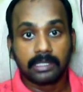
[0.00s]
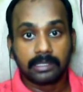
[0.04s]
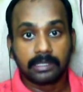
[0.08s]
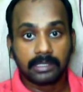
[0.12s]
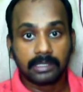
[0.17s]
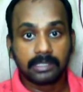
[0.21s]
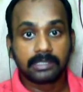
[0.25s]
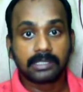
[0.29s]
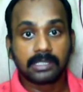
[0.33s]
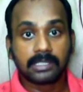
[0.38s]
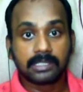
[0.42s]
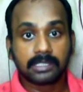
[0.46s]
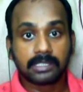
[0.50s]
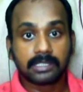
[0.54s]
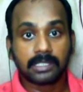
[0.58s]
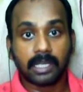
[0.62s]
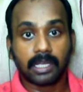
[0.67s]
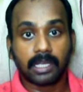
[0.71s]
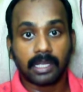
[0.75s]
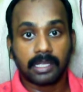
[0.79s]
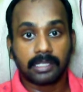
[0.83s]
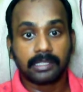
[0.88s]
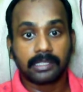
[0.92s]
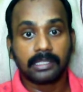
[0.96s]

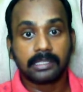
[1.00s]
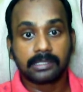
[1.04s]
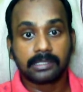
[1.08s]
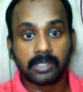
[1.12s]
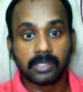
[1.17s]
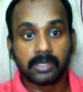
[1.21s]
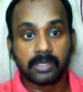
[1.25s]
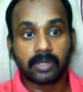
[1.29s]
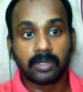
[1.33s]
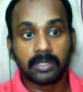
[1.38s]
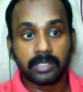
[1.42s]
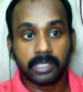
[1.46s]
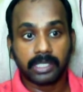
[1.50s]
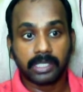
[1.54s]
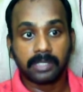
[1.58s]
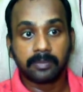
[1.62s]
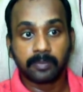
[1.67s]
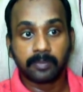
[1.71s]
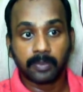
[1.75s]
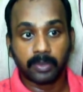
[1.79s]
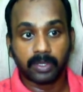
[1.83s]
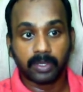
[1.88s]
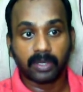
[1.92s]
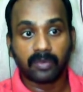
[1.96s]
These are all the
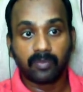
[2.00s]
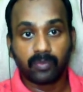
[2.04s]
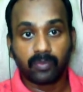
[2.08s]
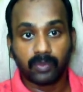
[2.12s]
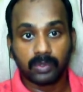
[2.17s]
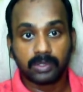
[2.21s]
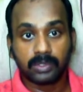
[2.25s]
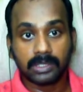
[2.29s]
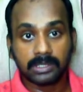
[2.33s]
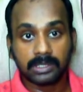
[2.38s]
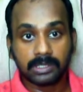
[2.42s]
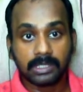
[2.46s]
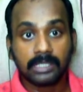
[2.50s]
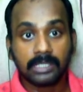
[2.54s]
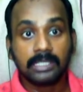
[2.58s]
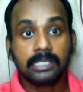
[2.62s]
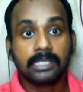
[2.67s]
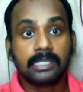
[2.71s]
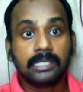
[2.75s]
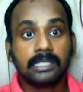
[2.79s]
important features.